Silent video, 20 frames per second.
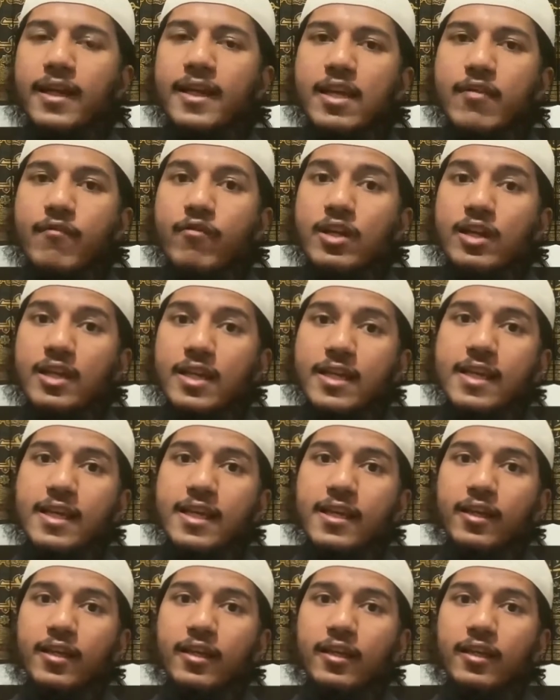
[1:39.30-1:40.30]
even
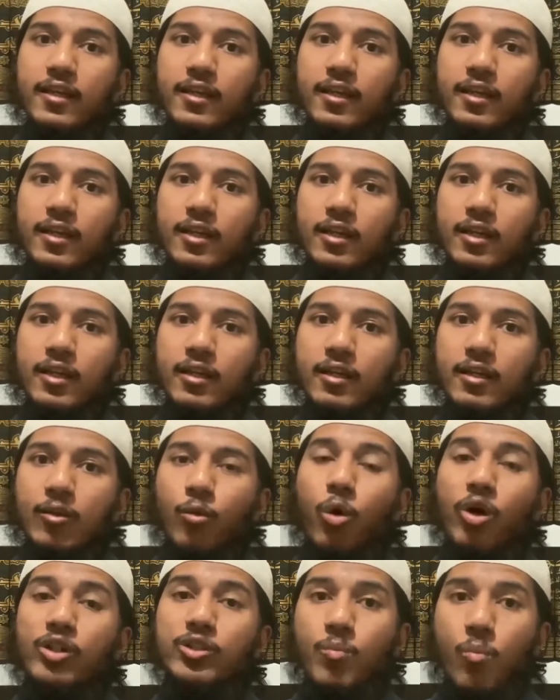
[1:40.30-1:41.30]
he
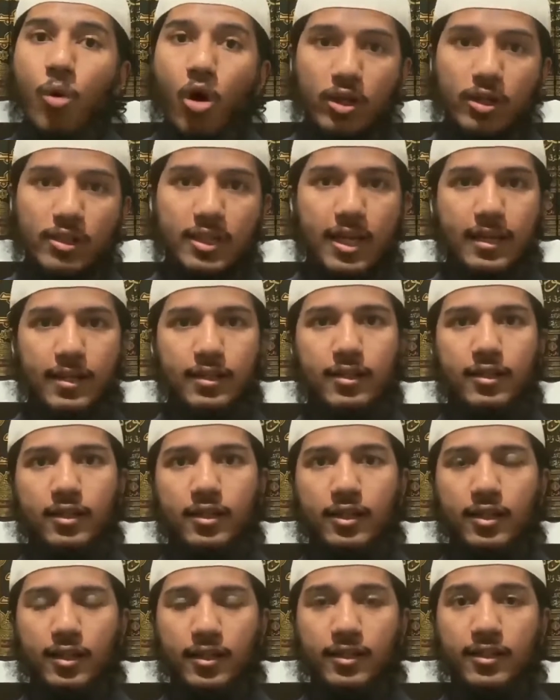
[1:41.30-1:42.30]
was mocked at.
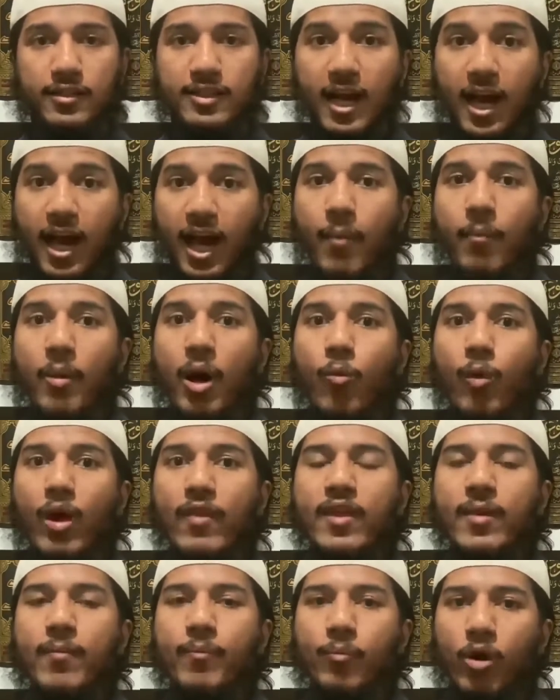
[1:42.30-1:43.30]
The Sahaba,
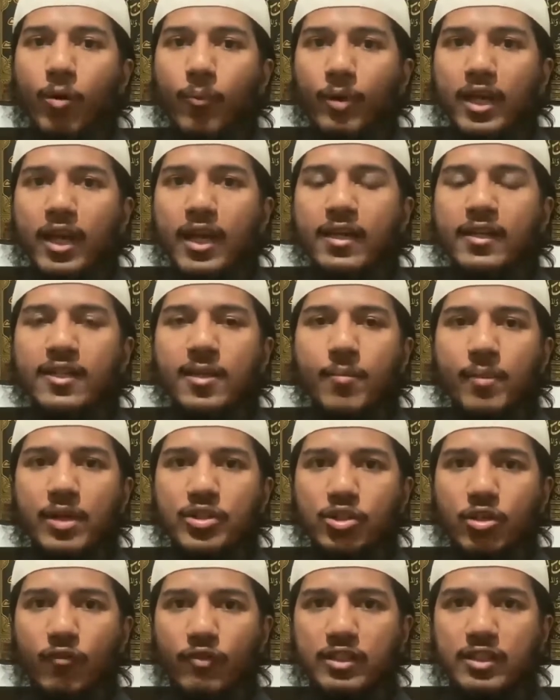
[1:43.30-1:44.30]
when they propagated the
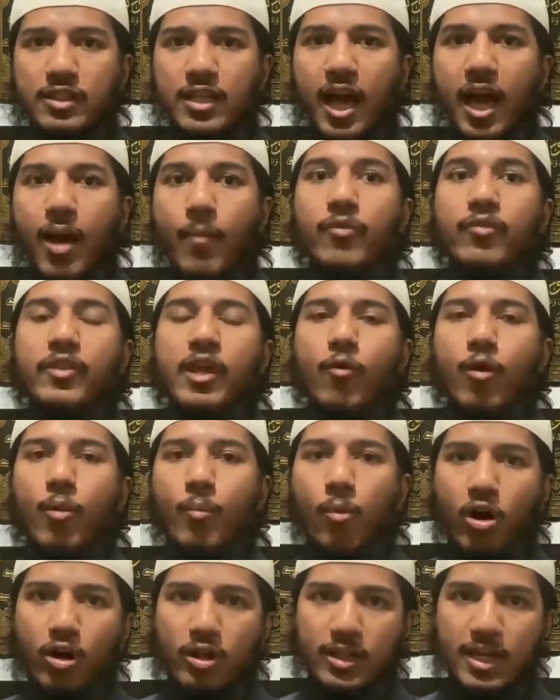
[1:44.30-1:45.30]
message of Islam, they were
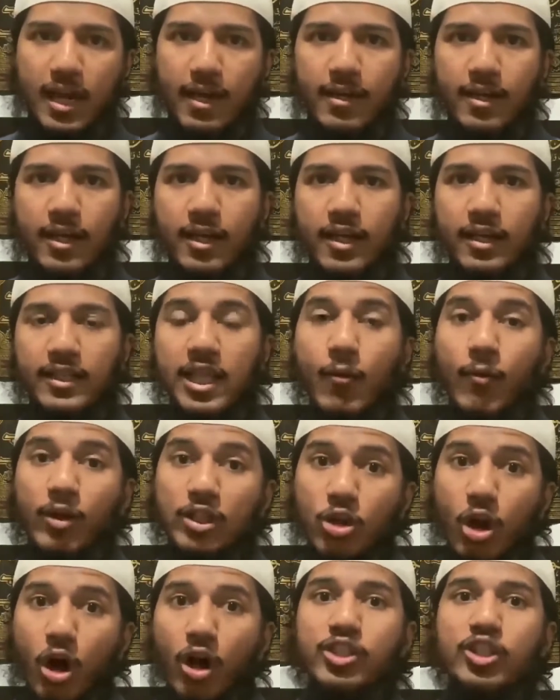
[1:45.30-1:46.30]
mocked at. They
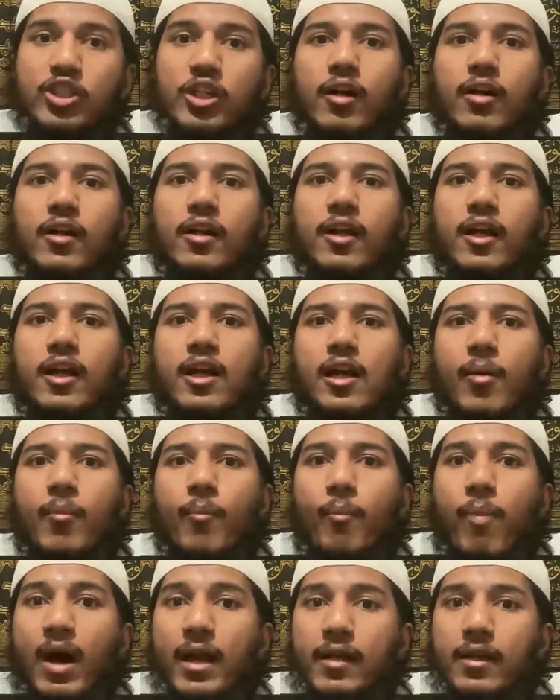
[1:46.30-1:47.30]
were tortured.
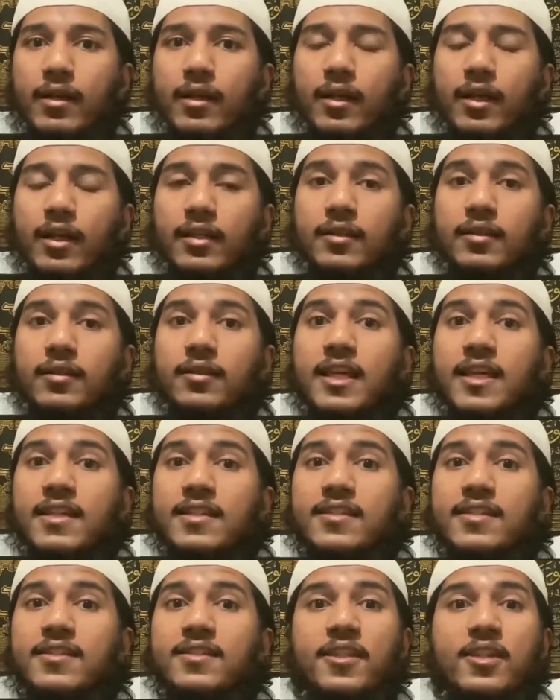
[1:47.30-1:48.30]
But
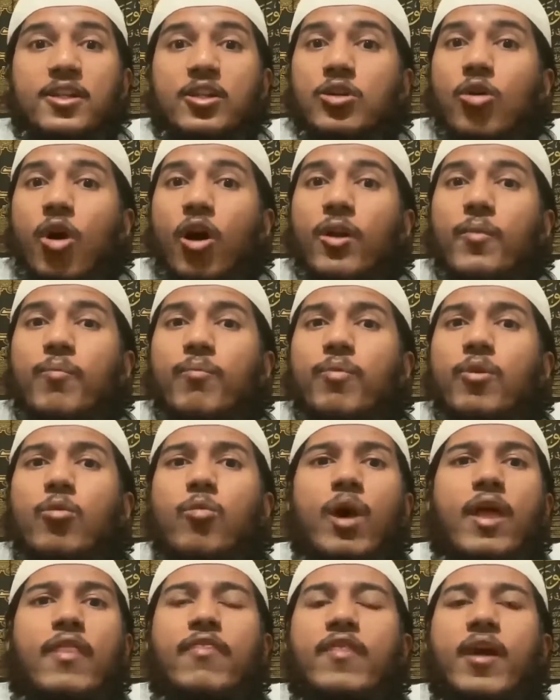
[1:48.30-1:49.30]
this did not
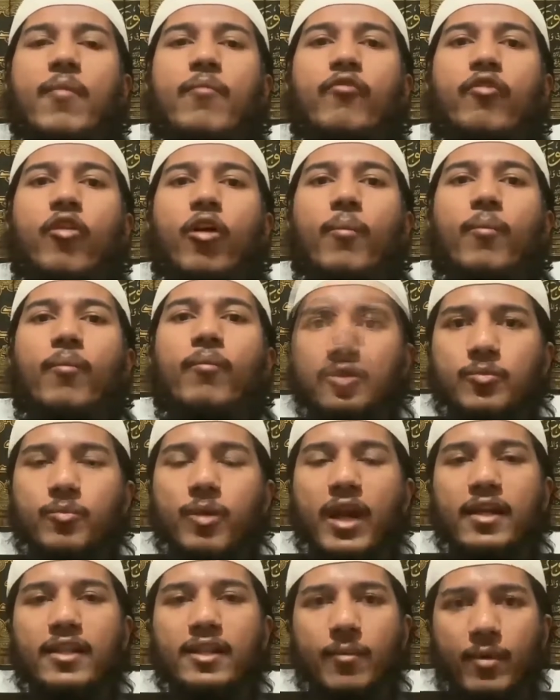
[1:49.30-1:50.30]
prevent them from
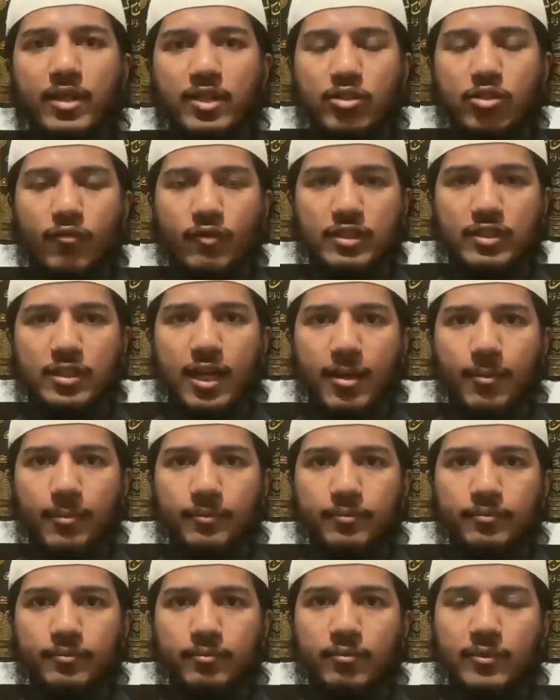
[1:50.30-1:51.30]
spreading the message of Islam.
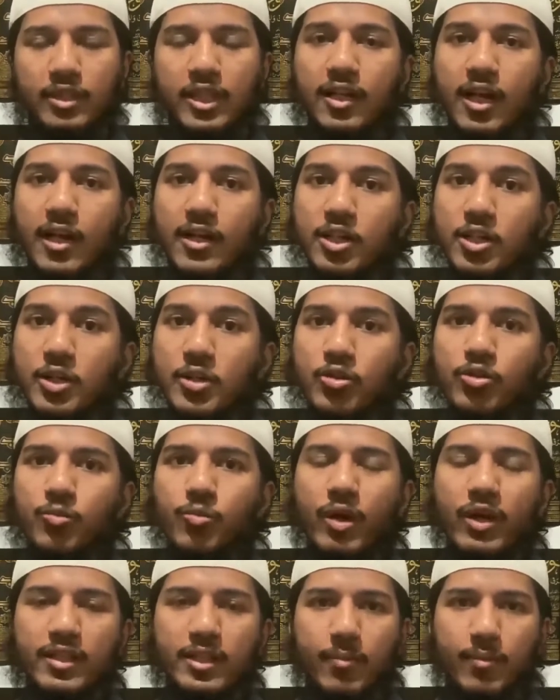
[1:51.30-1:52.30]
They continued
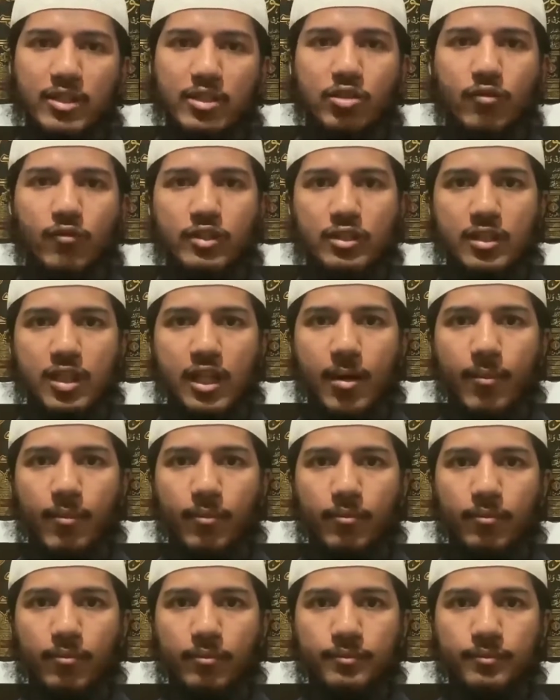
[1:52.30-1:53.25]
spreading the message of Islam.